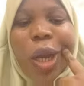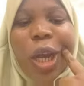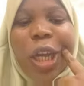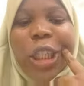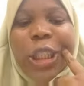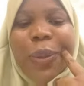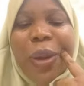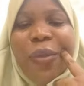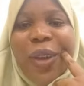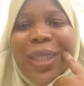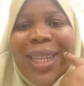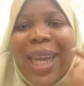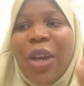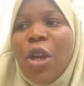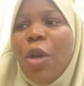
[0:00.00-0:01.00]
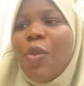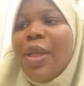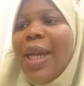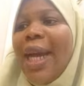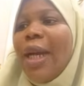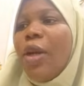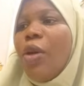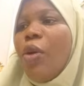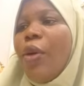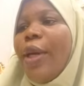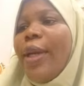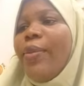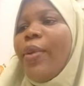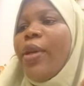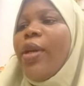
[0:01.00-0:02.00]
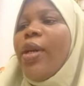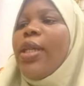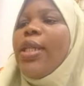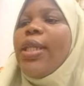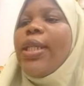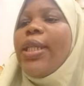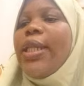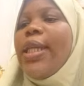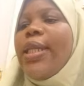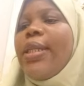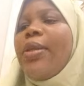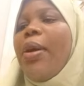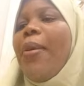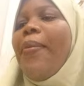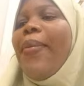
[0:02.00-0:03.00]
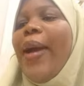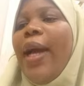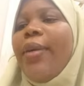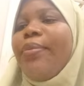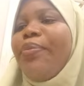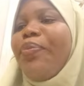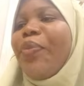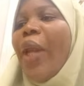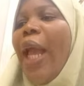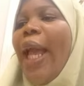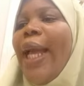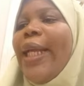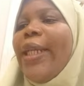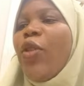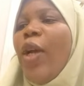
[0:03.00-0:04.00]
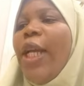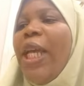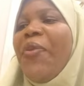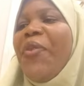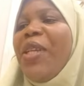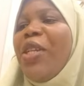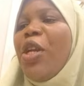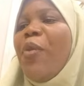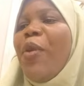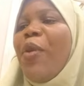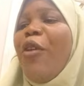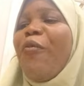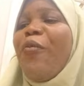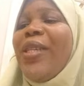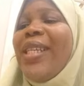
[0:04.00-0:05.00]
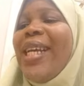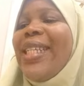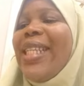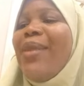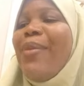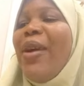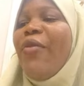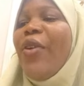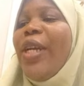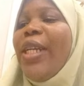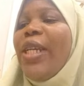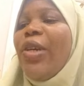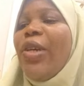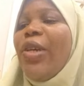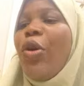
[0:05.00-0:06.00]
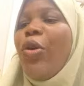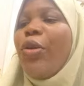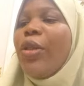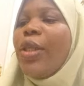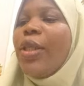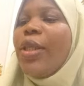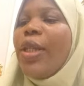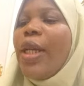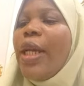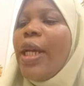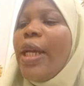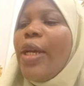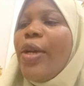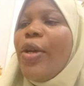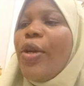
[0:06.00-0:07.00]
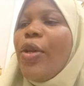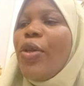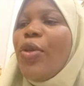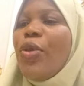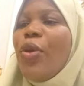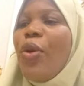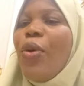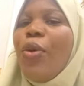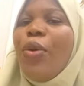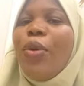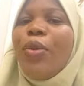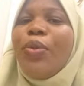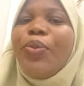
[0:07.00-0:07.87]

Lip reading: Some of us are coming and going because this number, it's not giving me the number of business name I've already called. So